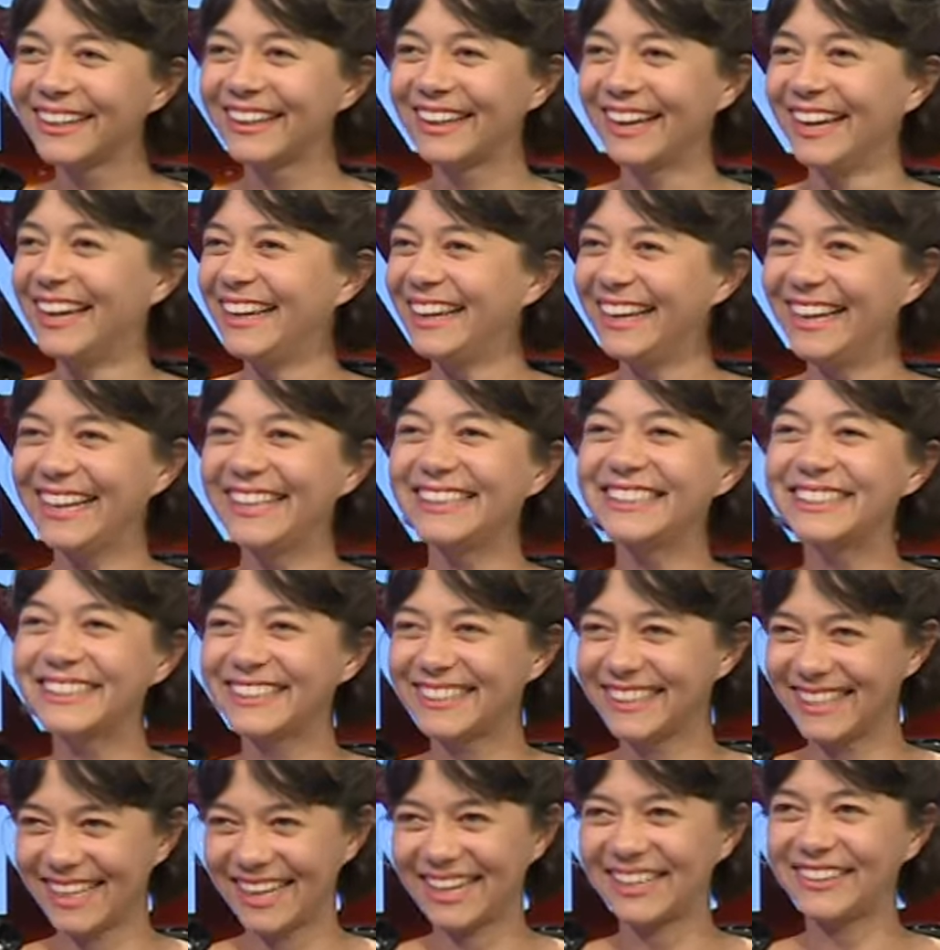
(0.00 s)
Like he's the
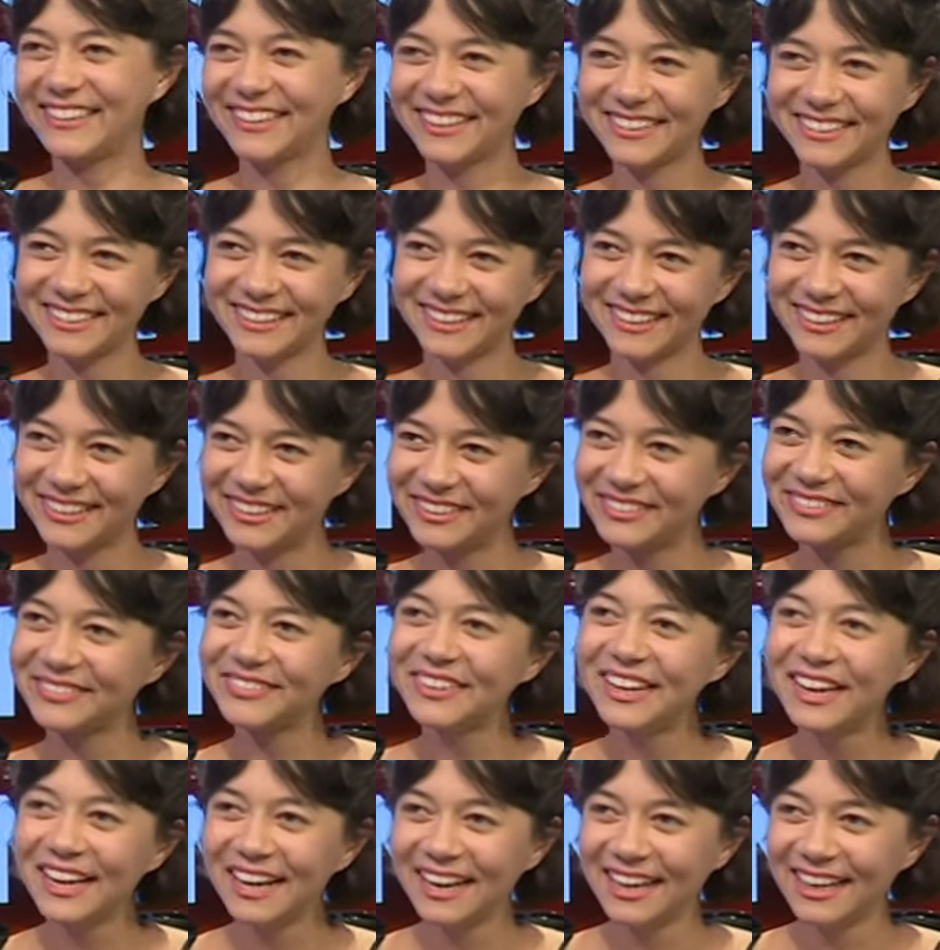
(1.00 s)
director of
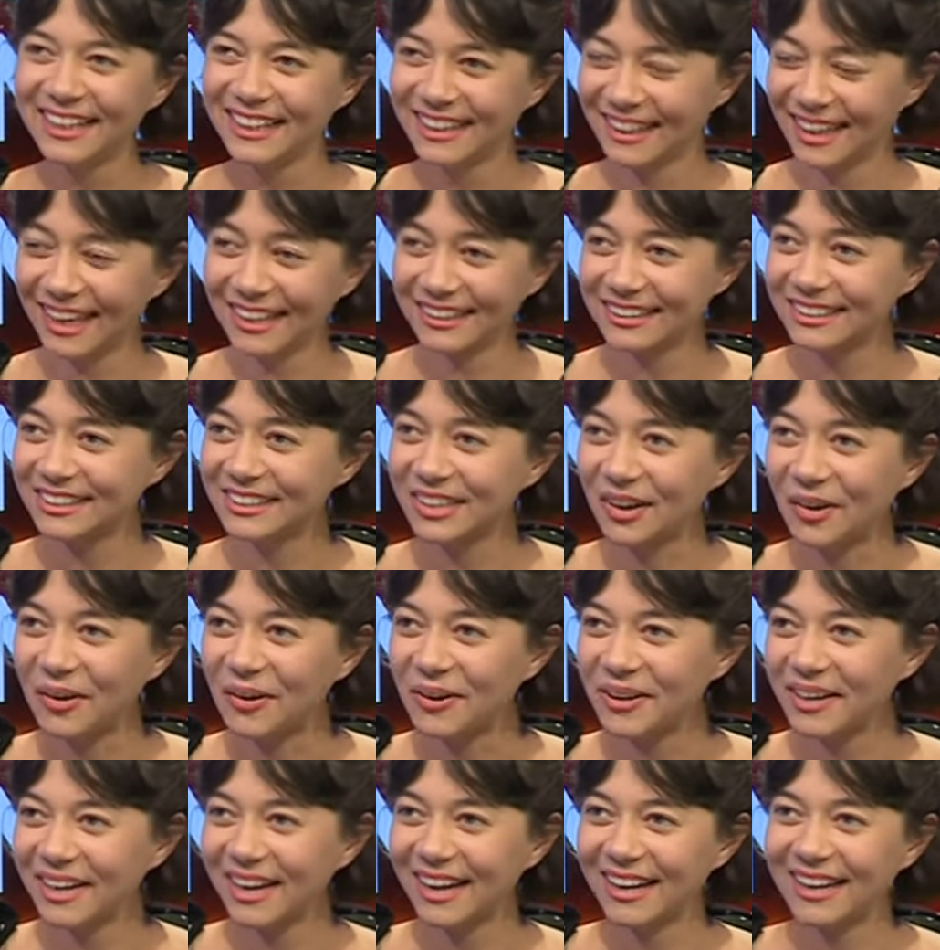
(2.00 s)
that
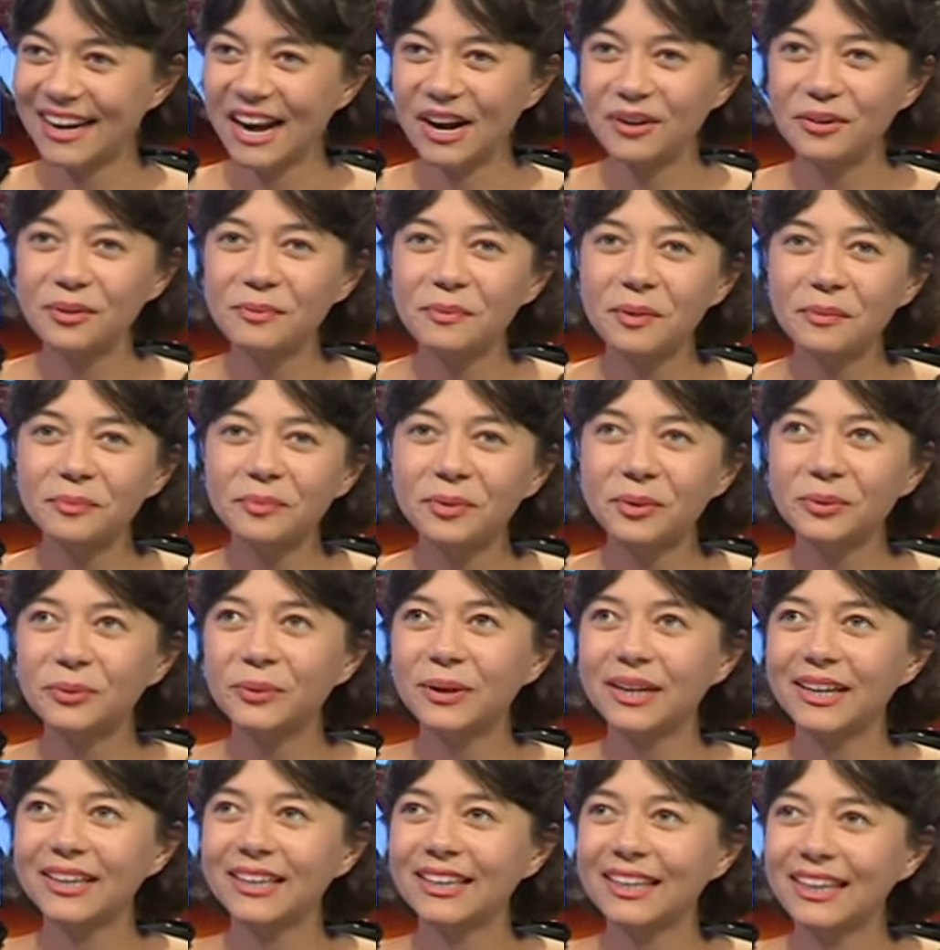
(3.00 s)
song, and I remember
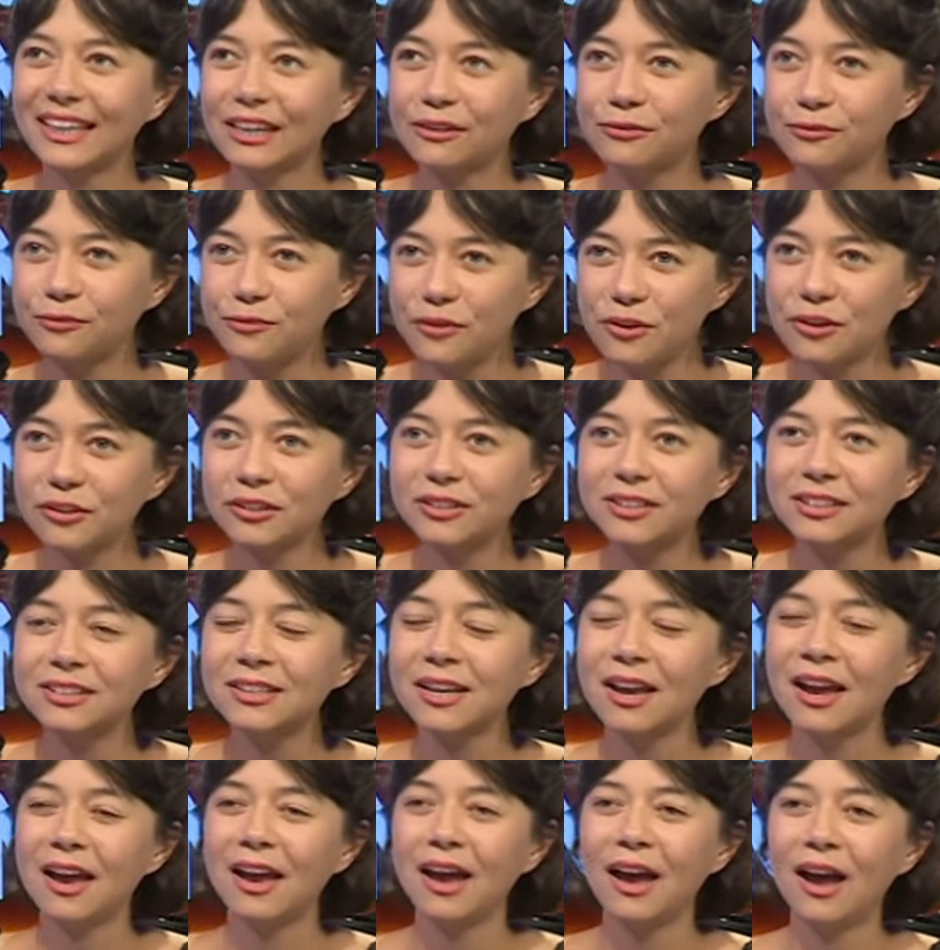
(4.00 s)
when he first
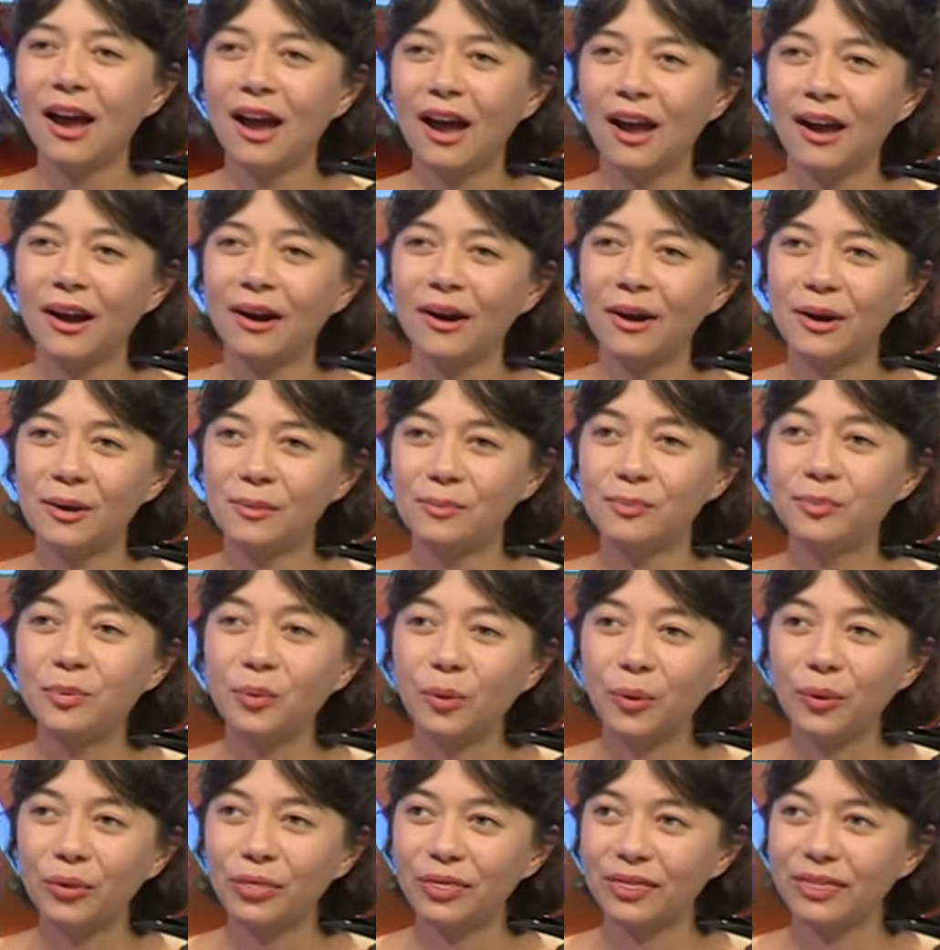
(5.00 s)
uh,
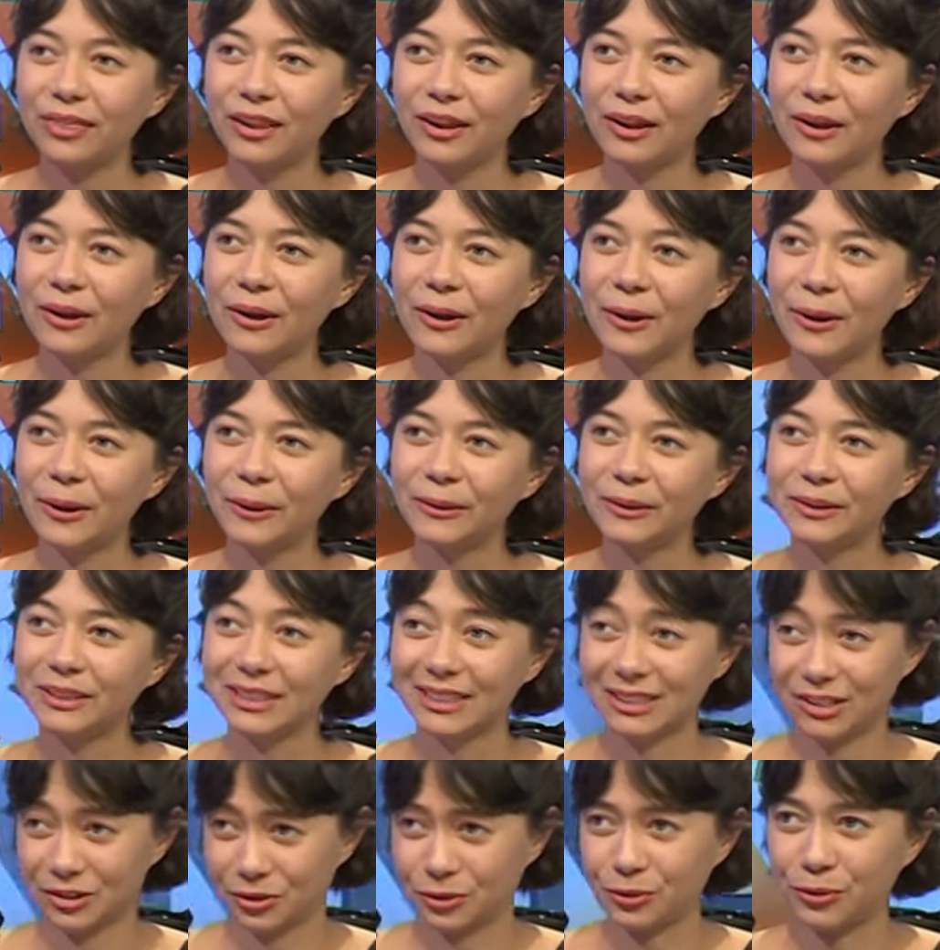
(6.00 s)
brought the
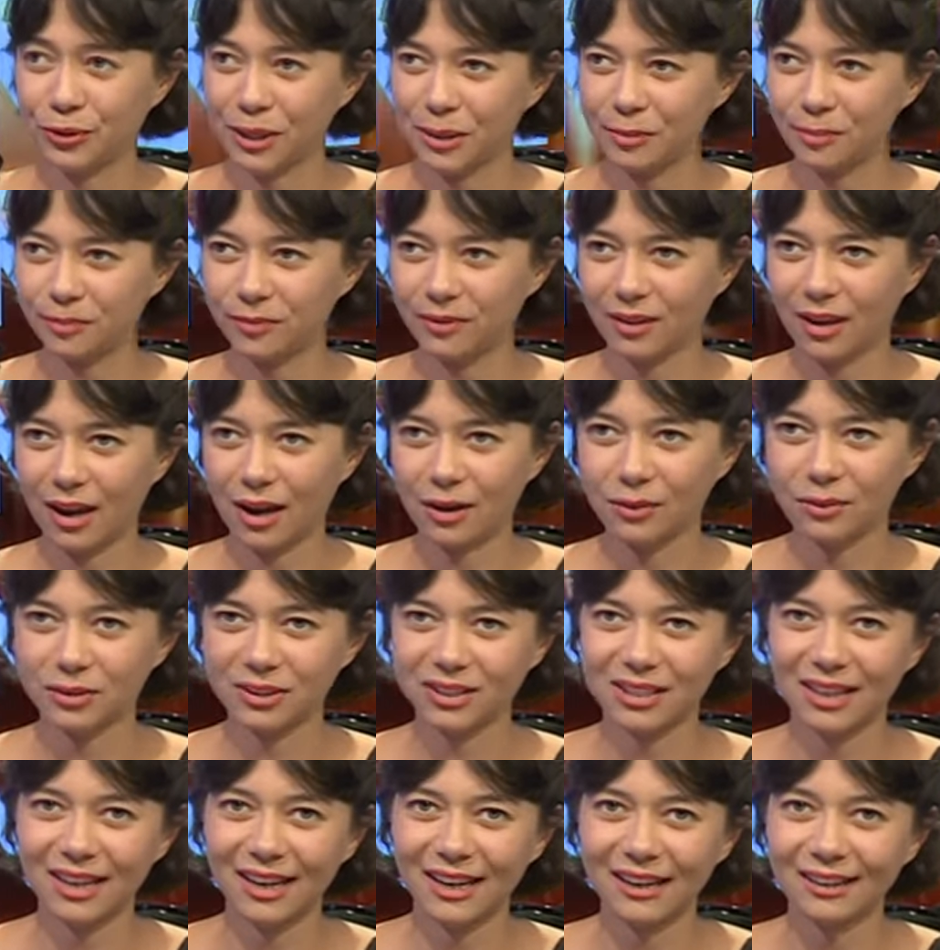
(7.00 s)
script, I
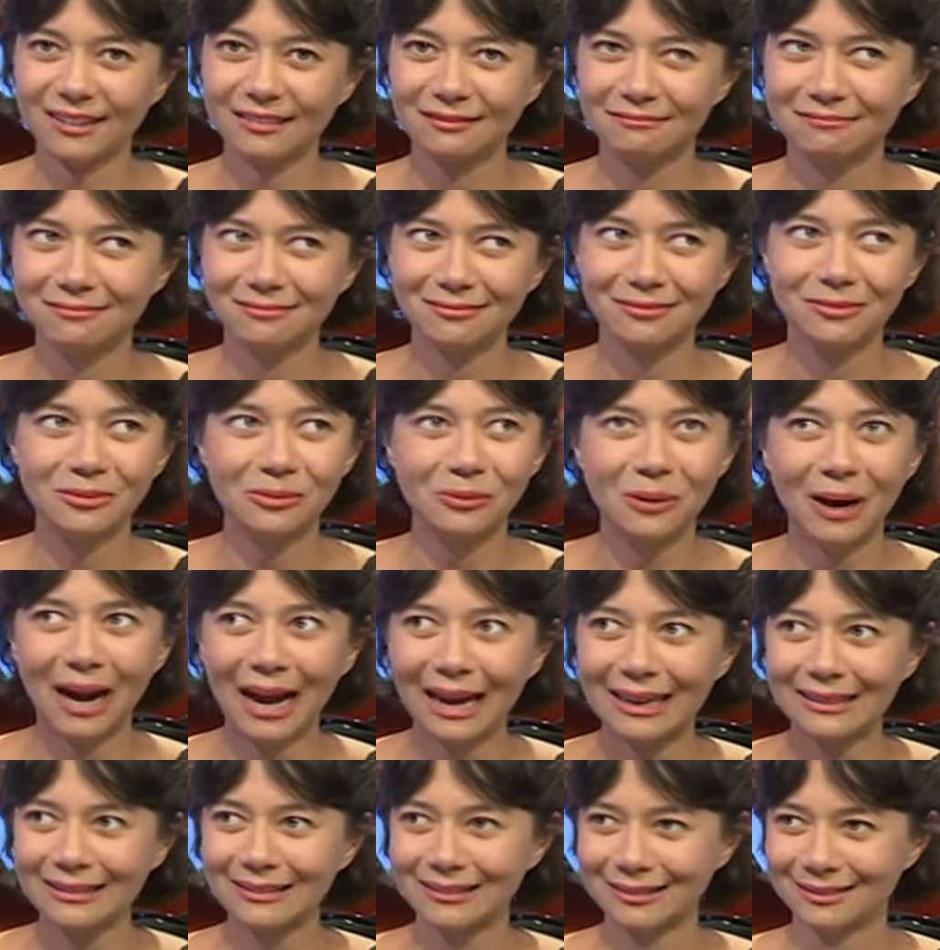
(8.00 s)
was like,
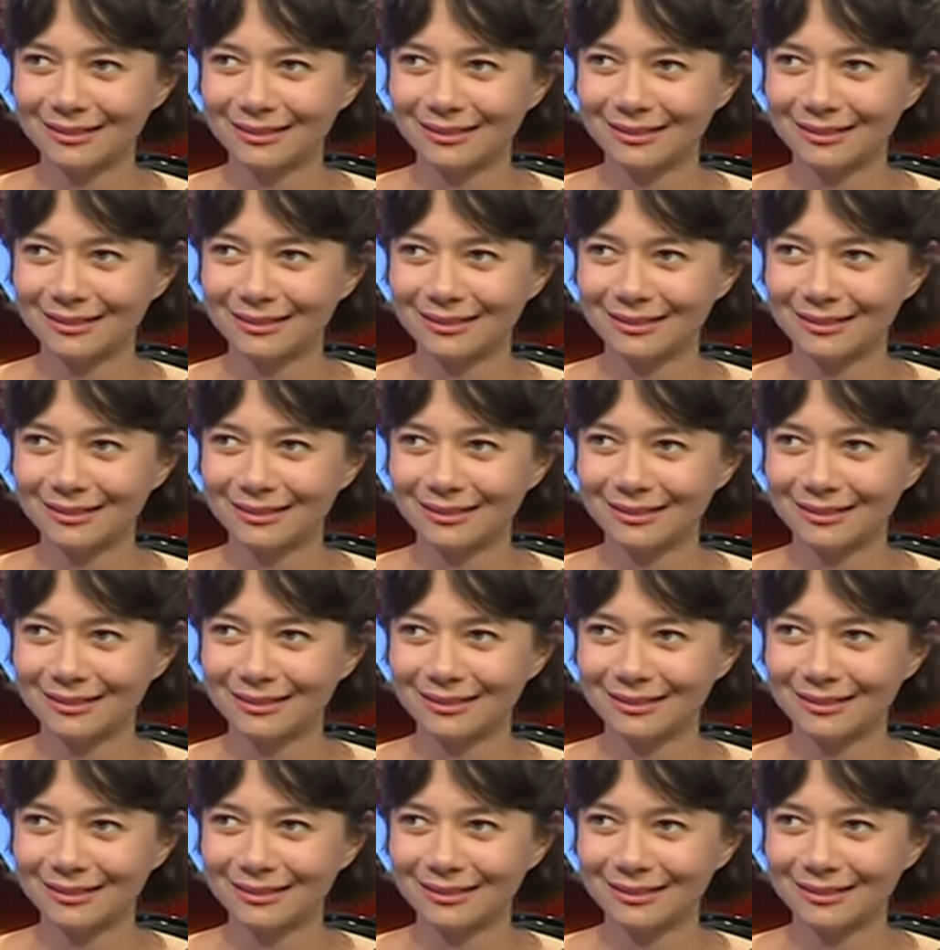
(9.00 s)
"What?